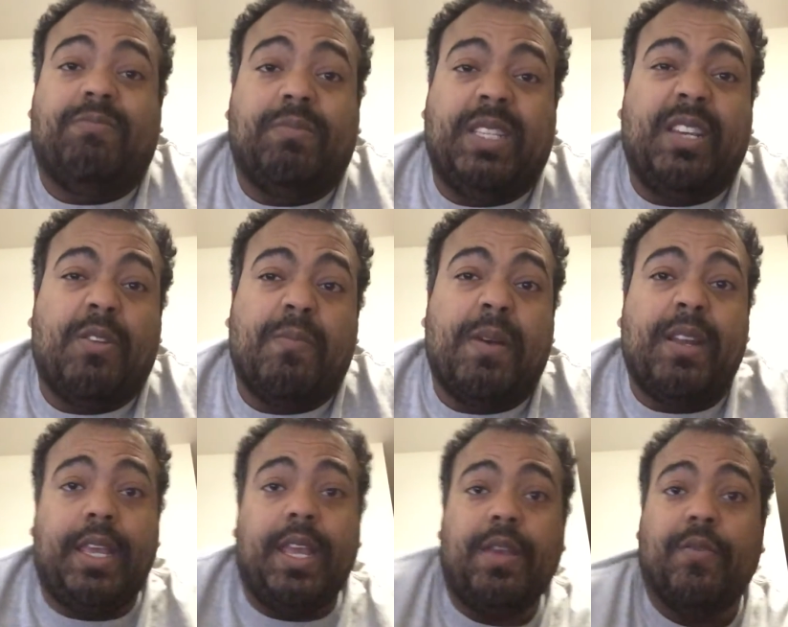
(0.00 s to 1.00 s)
dealer
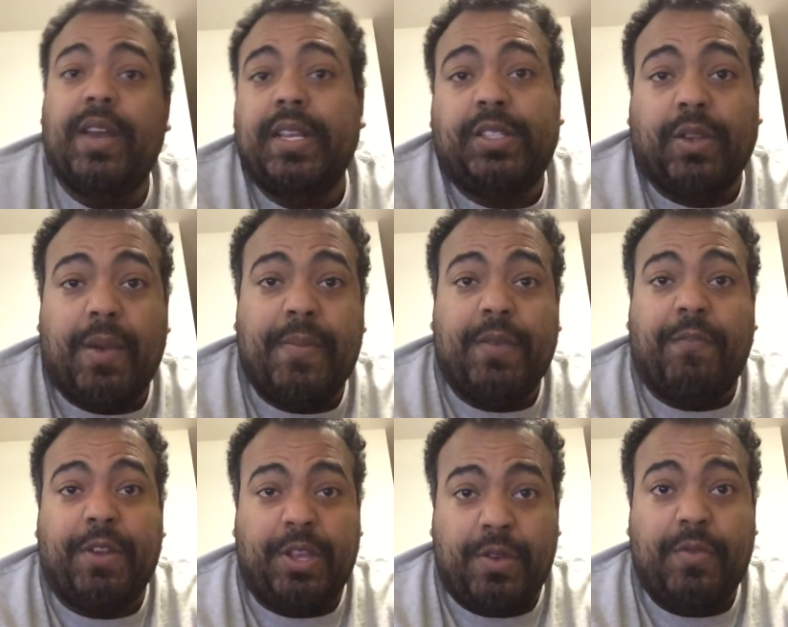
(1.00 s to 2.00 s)
money anyway. So I mean,
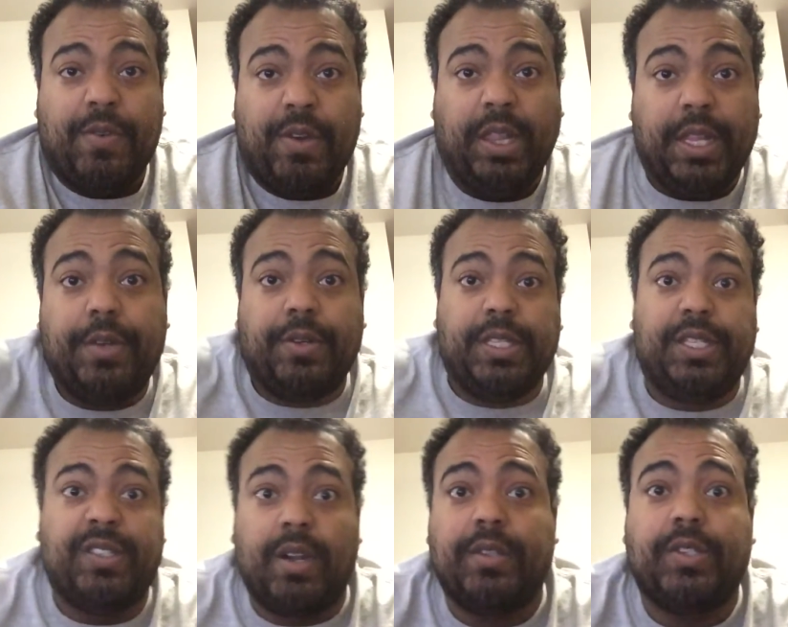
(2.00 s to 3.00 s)
for you, it literally
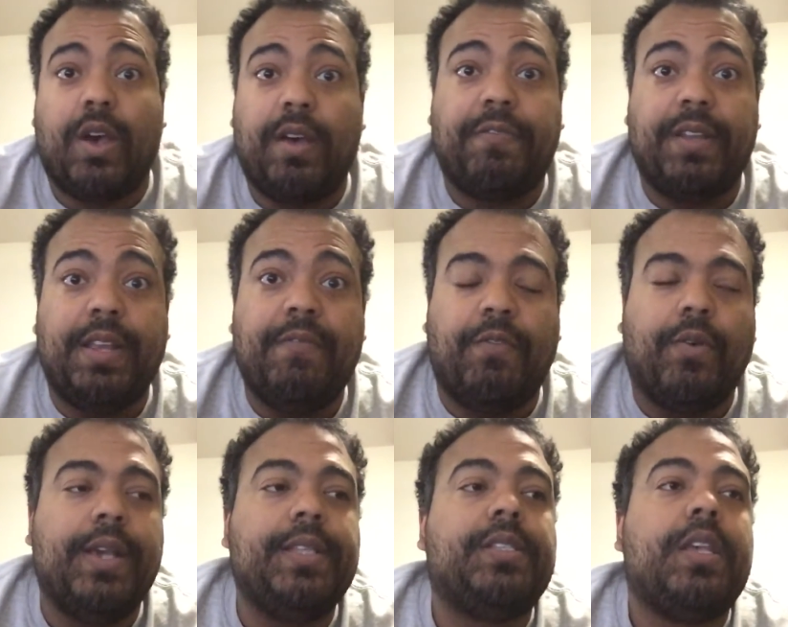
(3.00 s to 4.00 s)
starts off at
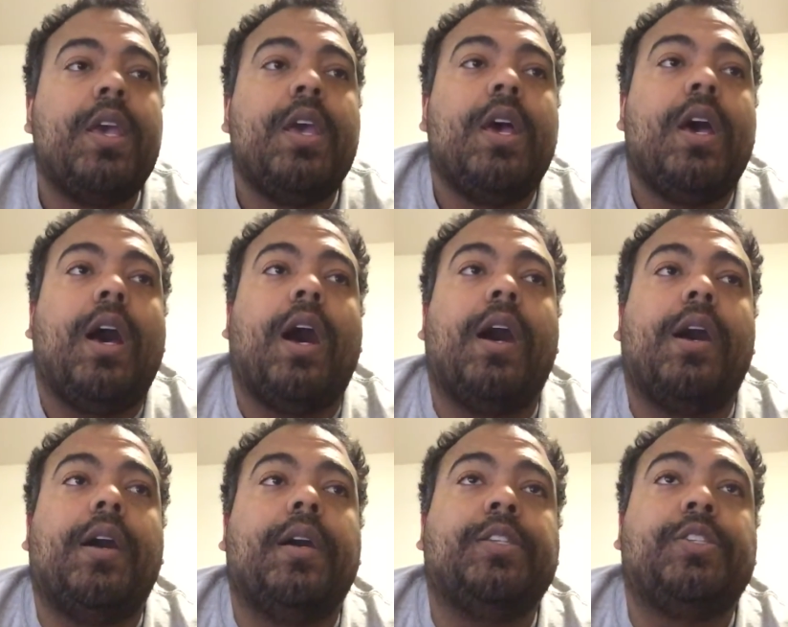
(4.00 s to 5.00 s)
invoice.
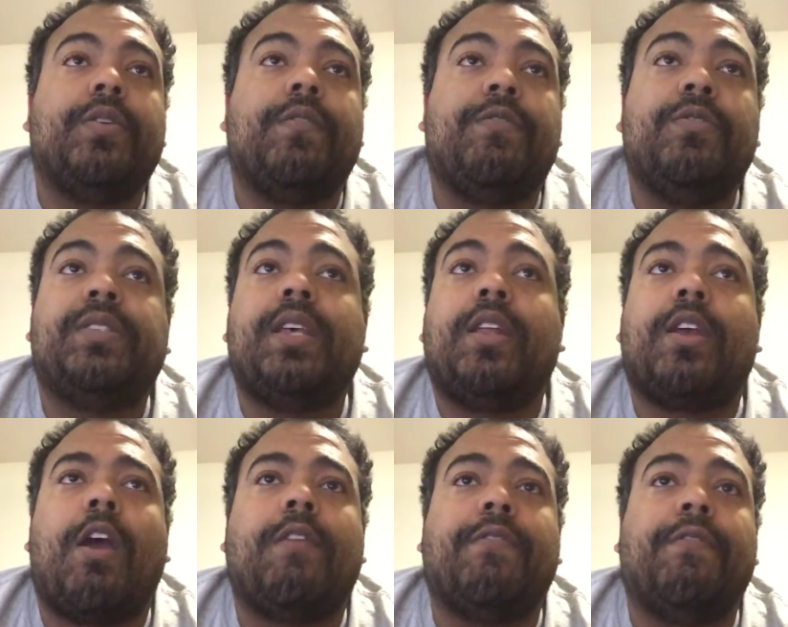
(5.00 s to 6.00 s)
So if you sell a
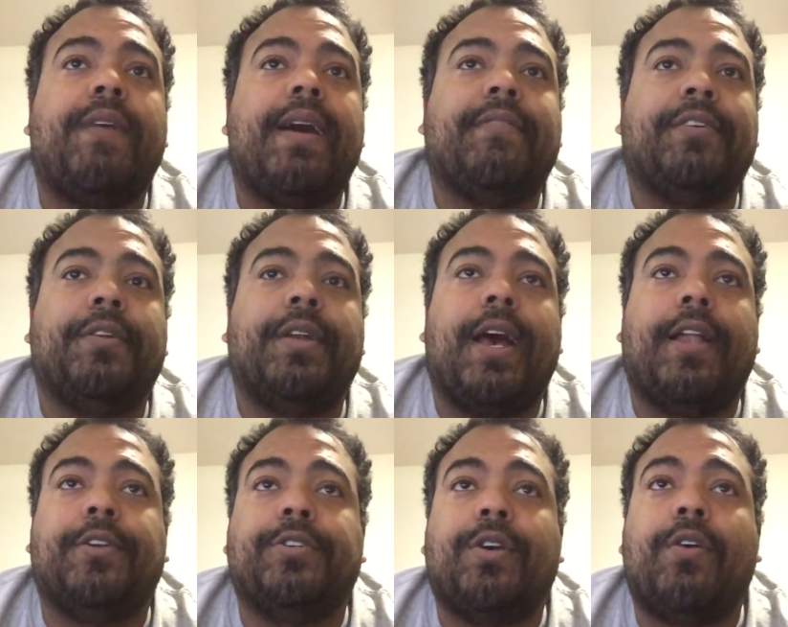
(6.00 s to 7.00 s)
car for
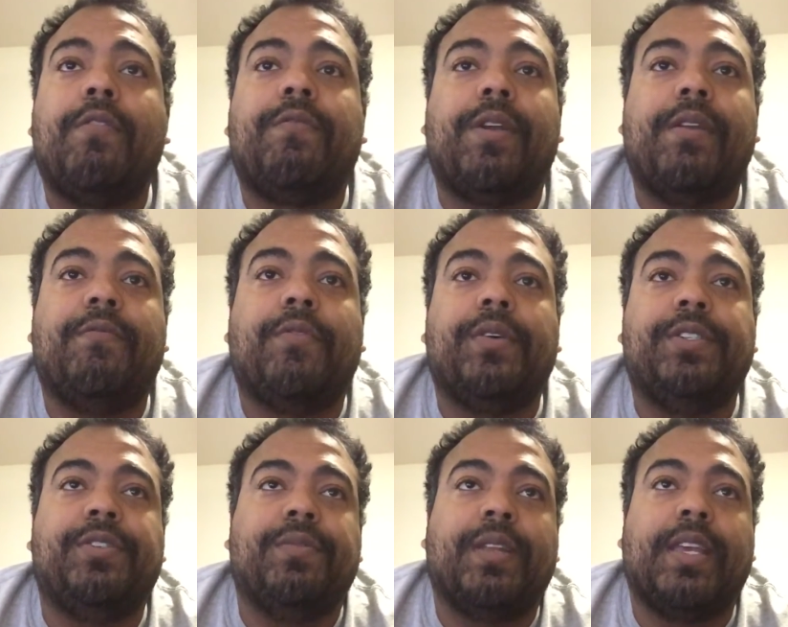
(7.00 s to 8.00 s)
$500 over
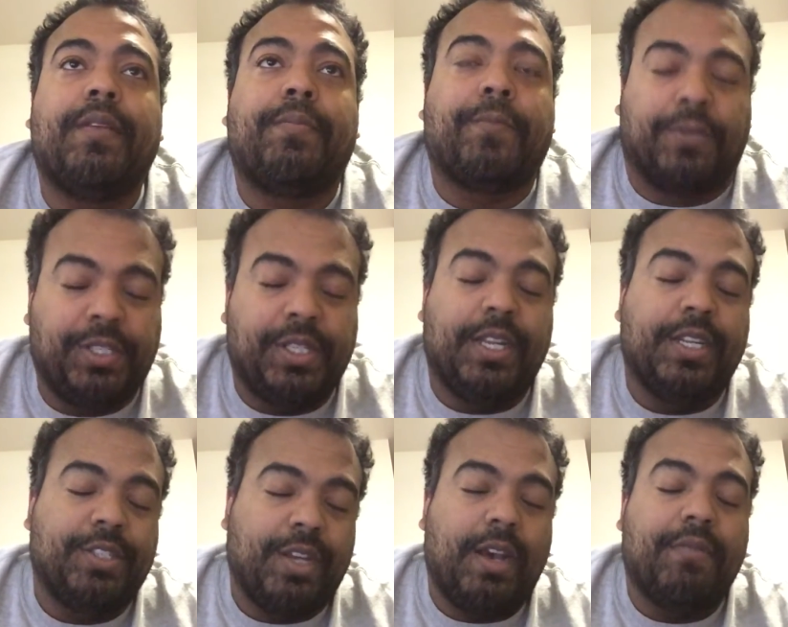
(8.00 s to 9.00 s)
invoice, you would get a
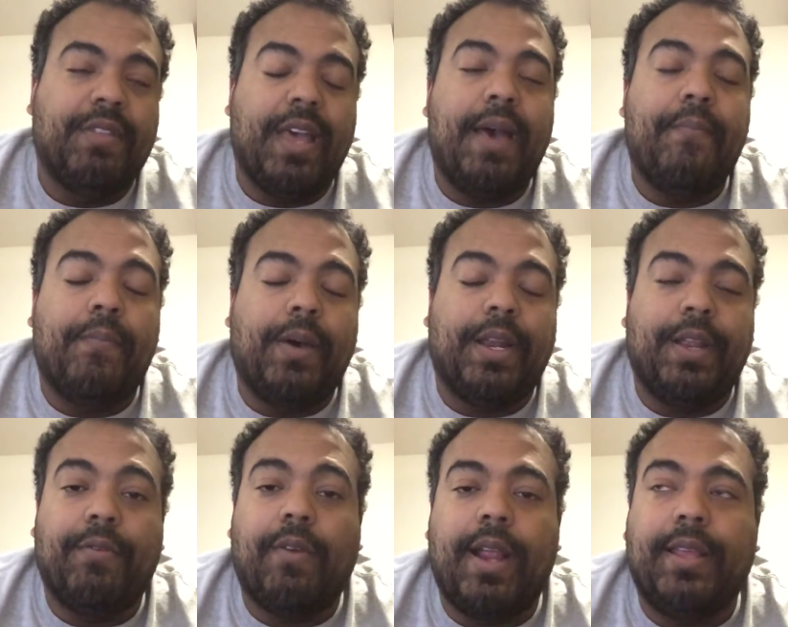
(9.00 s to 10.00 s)
percentage of that money
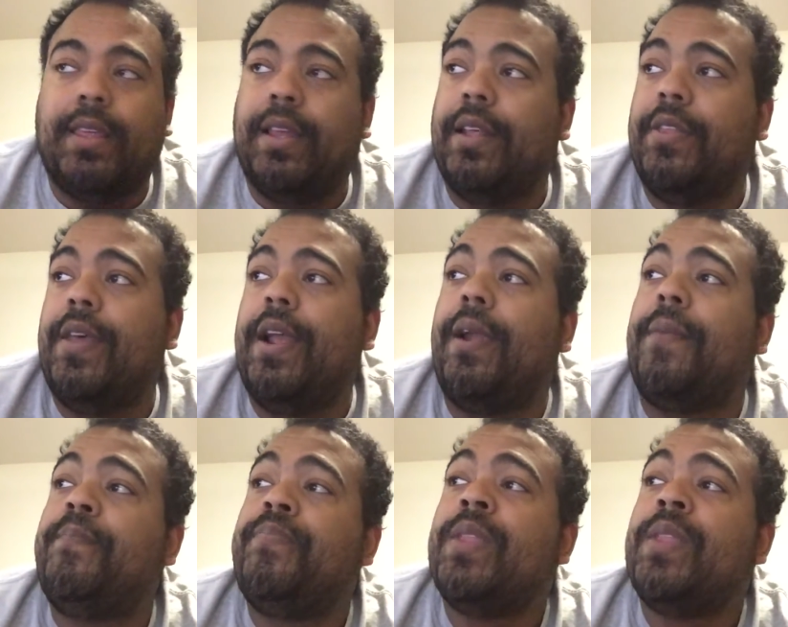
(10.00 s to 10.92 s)
right then and there.